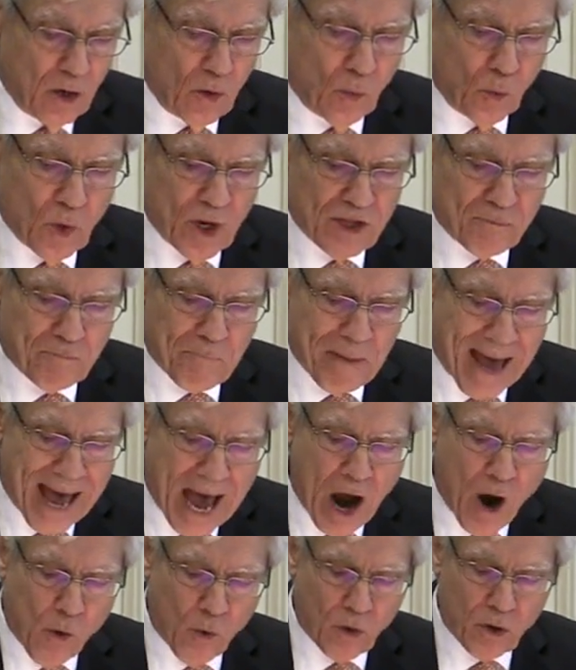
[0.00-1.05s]
with
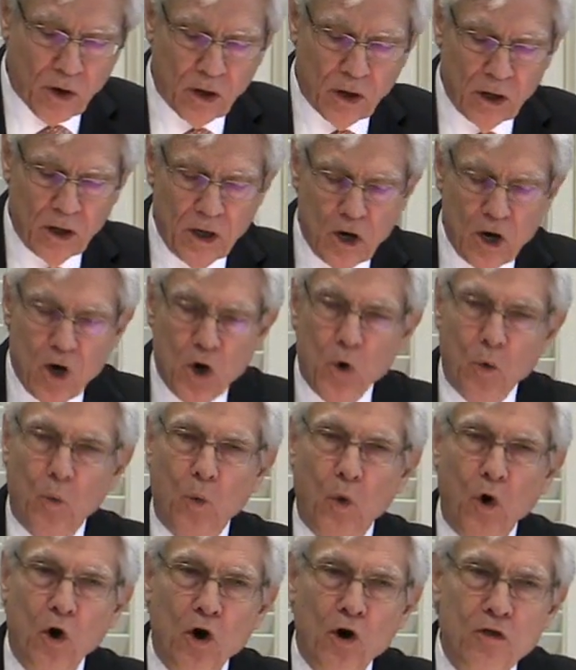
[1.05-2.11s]
power,
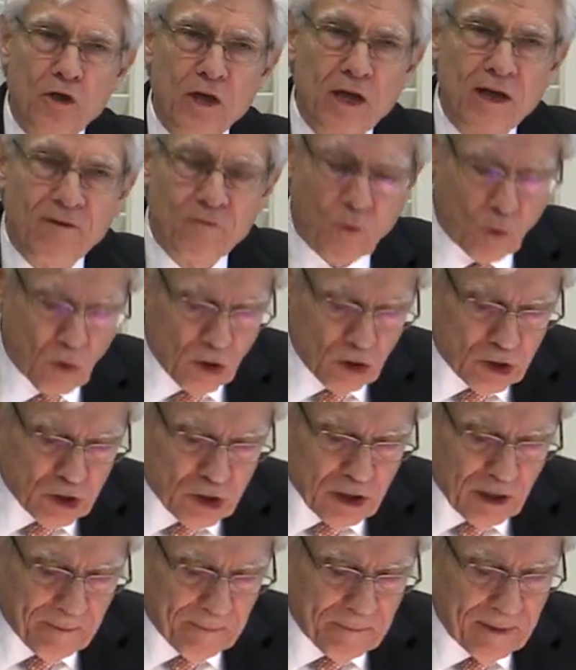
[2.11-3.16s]
worthy of
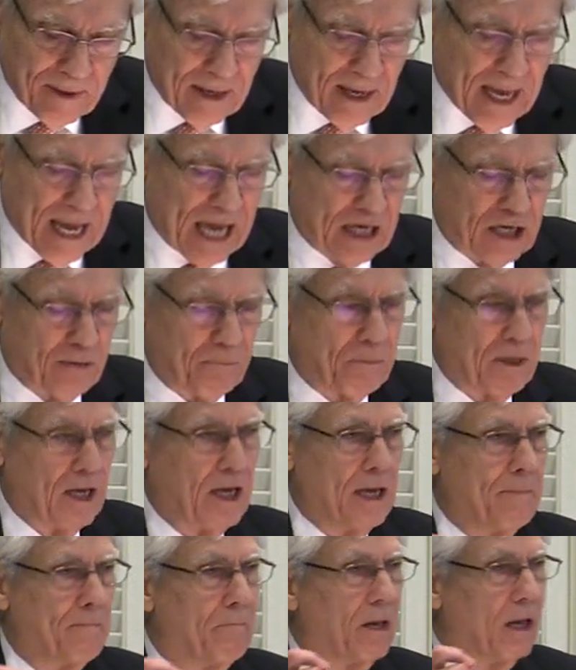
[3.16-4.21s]
worship and to
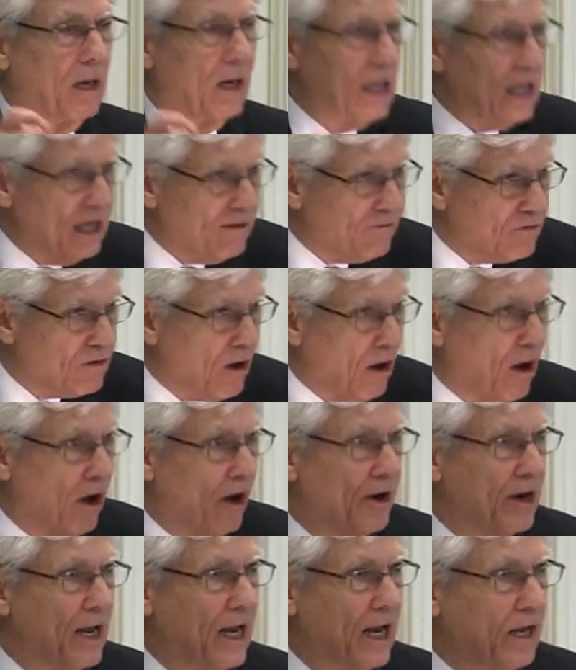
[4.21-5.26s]
be believed
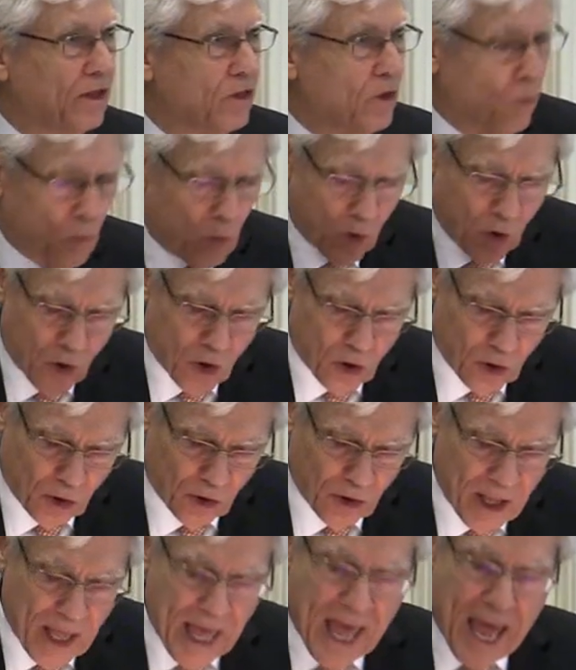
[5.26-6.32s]
on in the
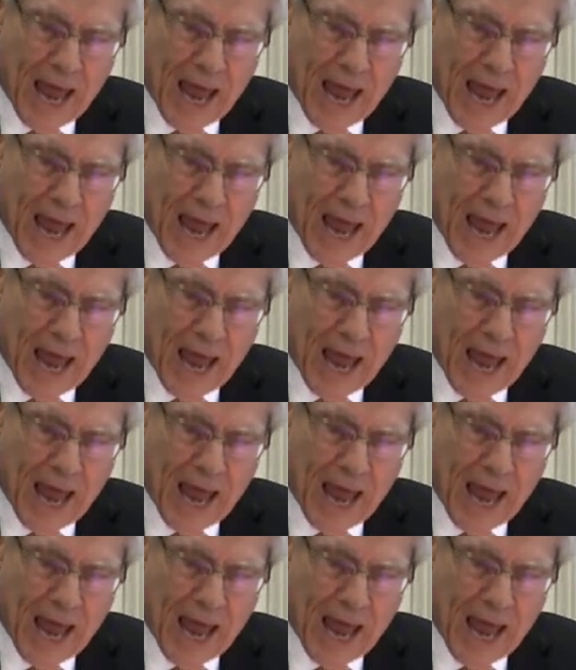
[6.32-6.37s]
world.